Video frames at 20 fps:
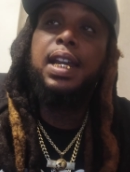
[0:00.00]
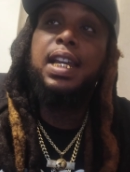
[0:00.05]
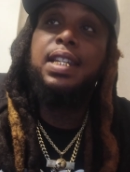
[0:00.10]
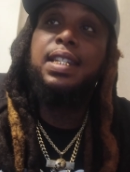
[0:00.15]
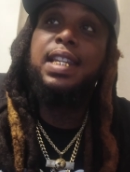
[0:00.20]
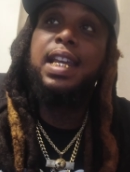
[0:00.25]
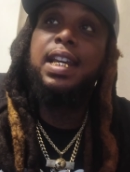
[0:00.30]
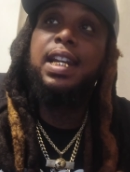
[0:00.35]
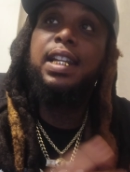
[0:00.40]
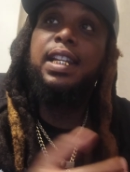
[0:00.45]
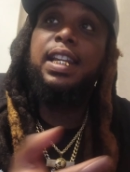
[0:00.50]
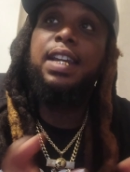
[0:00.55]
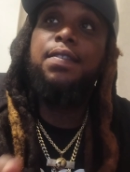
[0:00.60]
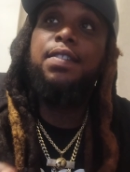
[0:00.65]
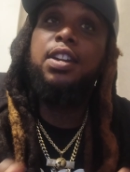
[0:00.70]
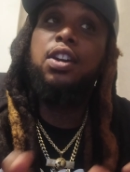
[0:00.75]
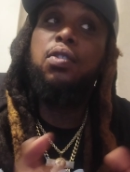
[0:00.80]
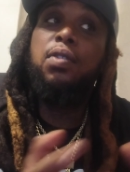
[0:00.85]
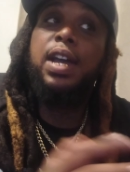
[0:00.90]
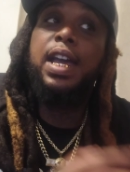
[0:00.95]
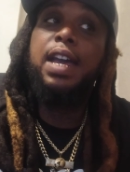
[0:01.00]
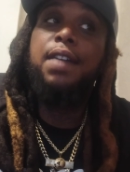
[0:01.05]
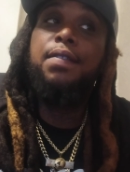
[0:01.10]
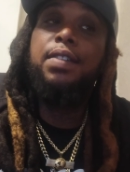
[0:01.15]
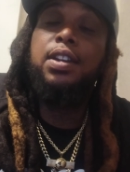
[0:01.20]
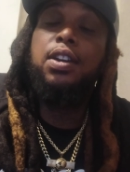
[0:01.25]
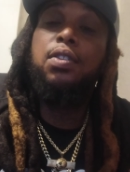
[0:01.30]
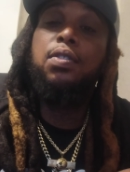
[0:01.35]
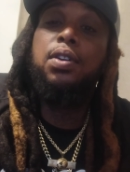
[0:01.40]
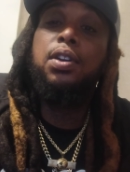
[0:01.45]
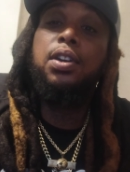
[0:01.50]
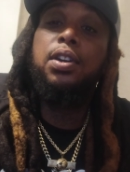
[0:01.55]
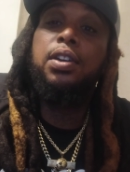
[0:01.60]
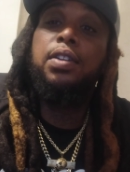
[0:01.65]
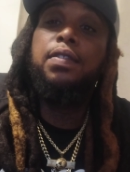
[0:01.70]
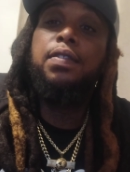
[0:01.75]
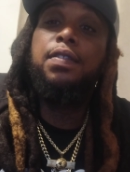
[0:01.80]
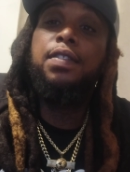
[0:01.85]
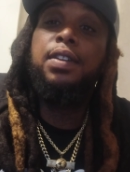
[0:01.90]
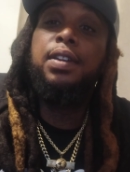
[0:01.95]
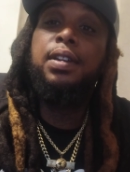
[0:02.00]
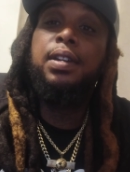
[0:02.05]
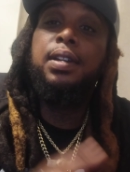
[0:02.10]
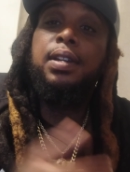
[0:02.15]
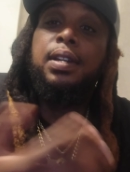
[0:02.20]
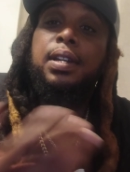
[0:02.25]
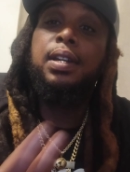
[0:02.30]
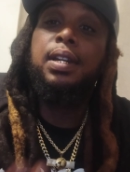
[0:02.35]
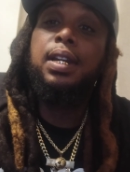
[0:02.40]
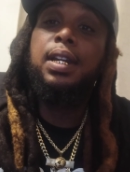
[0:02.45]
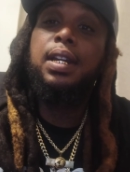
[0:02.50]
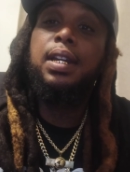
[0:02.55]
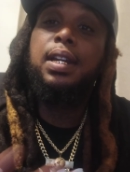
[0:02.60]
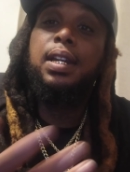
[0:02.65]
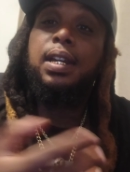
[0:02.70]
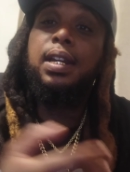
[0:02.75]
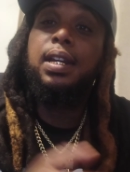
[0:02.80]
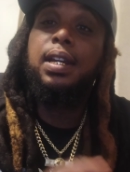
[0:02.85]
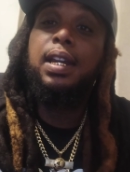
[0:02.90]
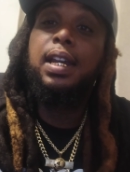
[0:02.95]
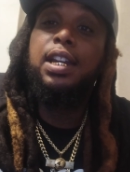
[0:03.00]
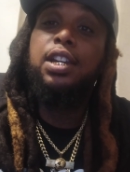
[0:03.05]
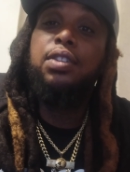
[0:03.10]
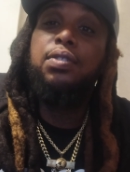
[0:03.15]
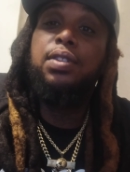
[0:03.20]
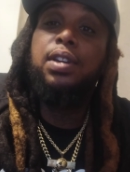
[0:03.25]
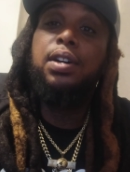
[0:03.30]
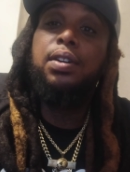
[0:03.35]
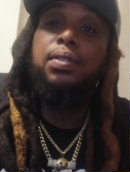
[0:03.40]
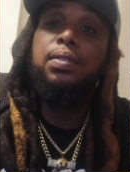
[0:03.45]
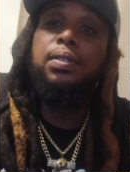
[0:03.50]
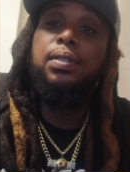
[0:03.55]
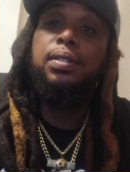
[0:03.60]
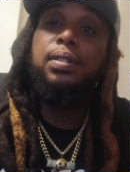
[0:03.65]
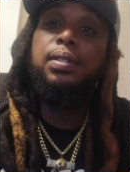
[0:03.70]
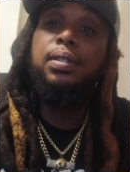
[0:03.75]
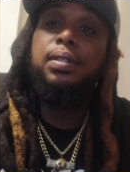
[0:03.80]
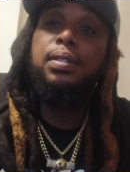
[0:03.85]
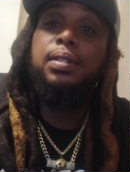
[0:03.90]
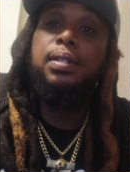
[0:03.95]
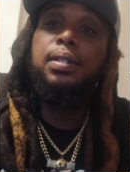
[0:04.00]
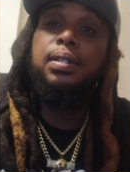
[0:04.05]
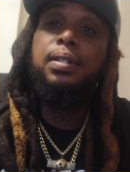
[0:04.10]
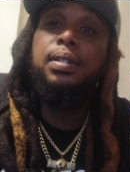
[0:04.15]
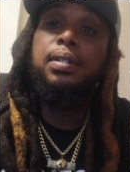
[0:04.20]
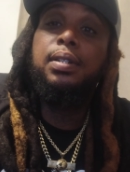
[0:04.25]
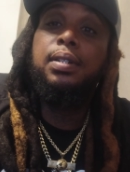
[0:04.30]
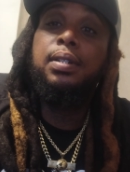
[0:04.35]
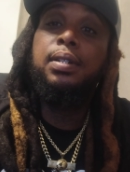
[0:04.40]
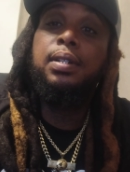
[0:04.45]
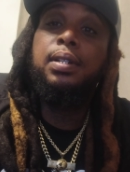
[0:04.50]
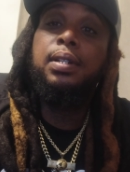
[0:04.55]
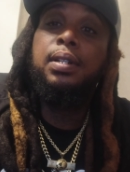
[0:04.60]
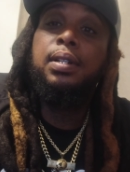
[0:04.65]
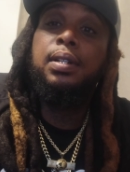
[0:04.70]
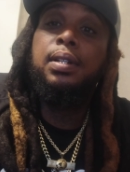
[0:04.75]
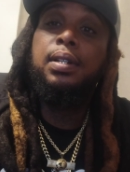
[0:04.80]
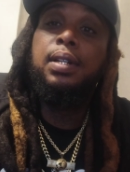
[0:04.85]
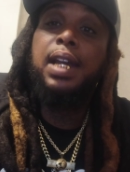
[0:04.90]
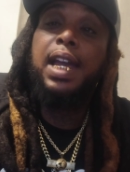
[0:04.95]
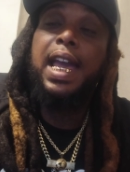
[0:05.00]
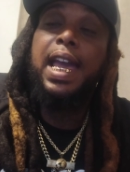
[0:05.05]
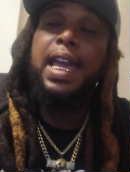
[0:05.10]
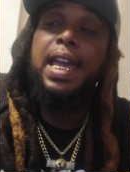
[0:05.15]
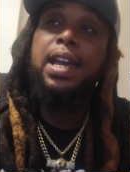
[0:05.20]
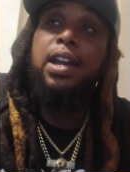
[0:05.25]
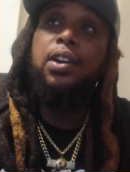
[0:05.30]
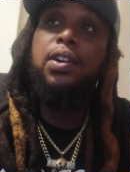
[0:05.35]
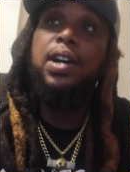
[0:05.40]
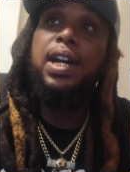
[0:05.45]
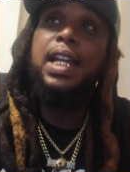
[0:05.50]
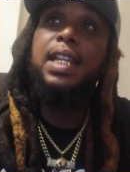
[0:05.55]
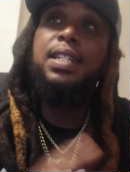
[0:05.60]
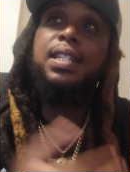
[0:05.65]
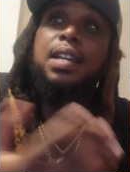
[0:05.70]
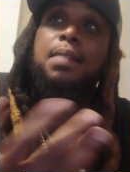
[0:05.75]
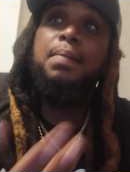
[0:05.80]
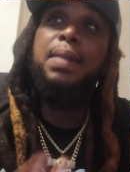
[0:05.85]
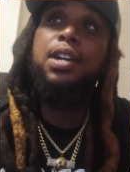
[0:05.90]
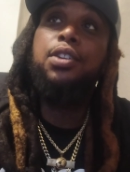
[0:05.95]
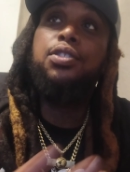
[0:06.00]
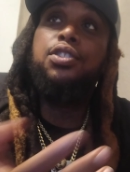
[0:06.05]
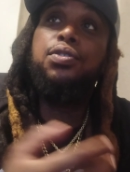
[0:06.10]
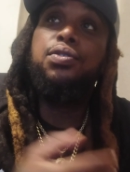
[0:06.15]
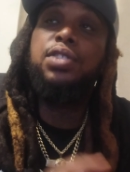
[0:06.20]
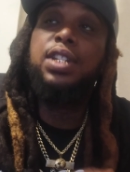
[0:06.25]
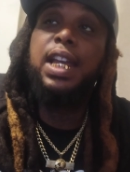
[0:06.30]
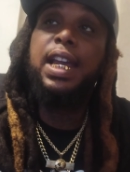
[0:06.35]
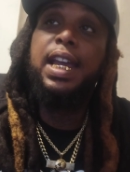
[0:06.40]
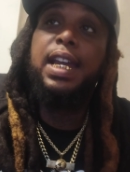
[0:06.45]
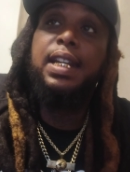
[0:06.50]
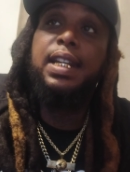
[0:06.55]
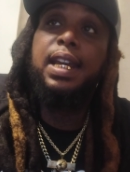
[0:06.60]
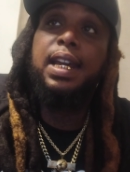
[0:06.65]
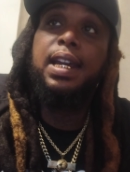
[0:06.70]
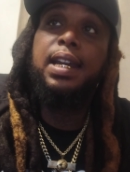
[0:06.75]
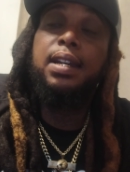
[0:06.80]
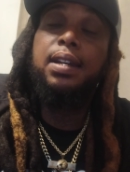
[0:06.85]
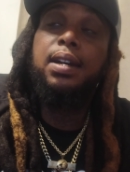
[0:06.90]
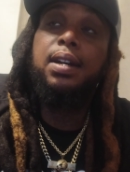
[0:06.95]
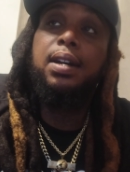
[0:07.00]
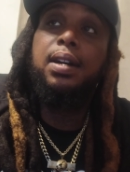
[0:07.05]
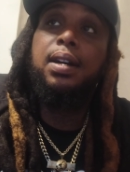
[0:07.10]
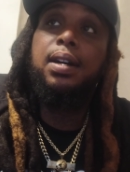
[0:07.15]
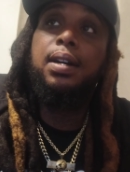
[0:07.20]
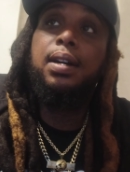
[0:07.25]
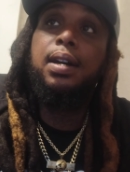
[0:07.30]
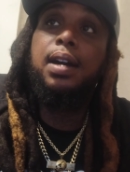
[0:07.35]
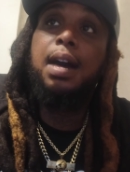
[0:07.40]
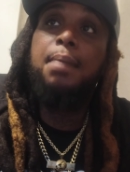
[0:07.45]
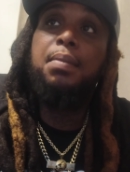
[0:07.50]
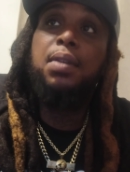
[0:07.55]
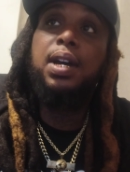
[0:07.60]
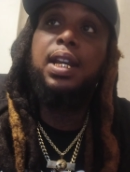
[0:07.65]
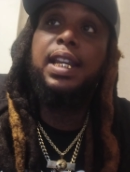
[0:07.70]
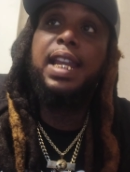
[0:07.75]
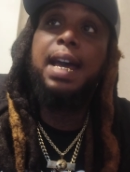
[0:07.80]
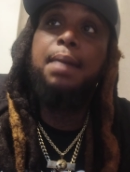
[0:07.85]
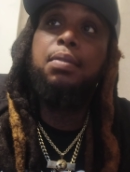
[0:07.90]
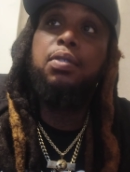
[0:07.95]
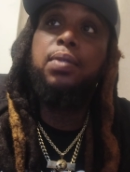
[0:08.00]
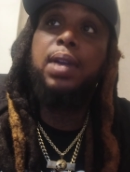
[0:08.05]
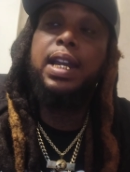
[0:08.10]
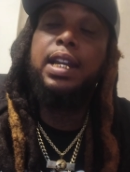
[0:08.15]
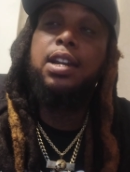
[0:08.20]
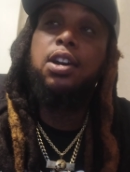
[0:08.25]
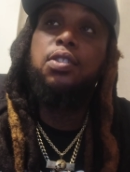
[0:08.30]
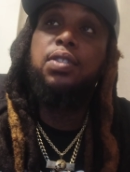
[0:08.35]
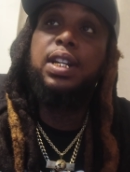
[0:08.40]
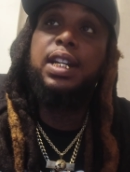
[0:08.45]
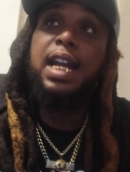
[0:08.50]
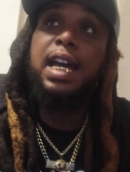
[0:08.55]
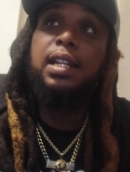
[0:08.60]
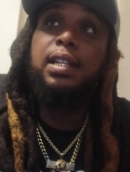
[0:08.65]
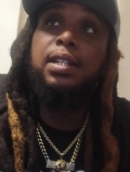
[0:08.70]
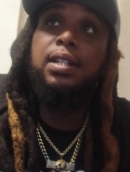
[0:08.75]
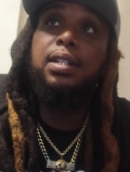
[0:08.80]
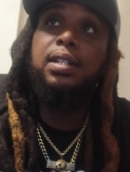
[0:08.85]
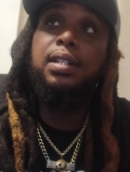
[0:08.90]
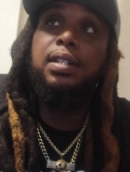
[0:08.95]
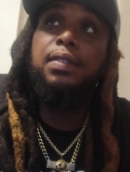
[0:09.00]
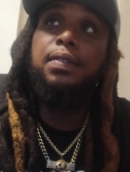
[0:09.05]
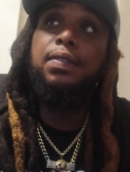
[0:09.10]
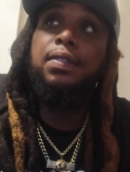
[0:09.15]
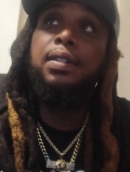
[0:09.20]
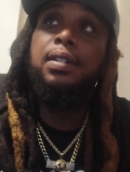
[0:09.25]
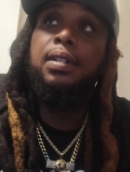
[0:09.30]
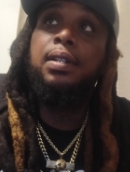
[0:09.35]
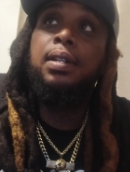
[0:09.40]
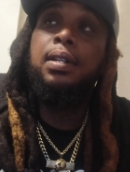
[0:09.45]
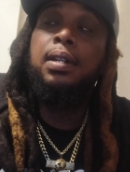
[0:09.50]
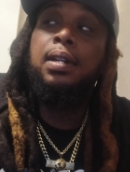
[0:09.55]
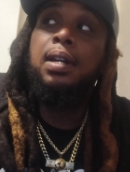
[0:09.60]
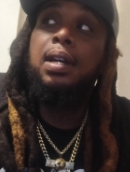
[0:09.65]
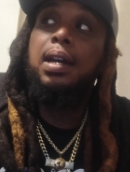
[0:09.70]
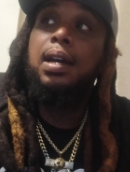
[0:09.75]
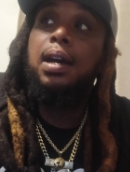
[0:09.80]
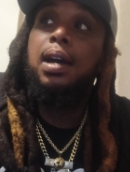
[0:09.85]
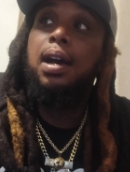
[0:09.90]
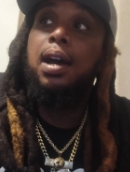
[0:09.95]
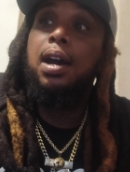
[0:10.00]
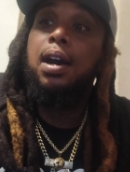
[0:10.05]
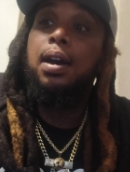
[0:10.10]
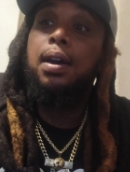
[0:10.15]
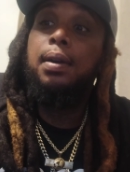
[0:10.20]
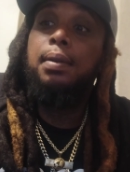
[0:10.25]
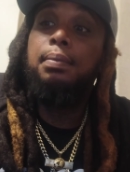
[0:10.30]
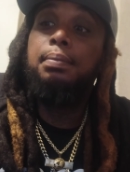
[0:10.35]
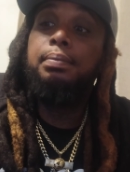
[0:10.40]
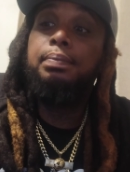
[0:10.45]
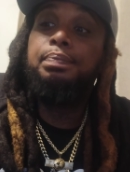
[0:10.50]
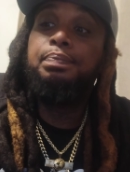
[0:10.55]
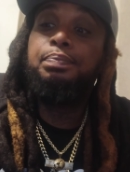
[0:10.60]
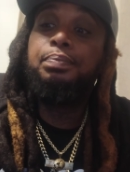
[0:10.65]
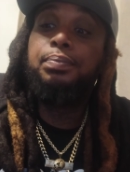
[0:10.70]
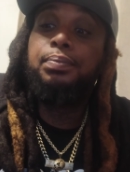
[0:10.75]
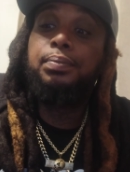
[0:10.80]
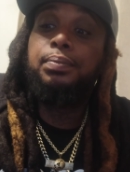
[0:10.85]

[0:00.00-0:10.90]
Instead of living on heaven on earth and you know hell and something else you said that uh, I'm gonna elaborate on and I love. Um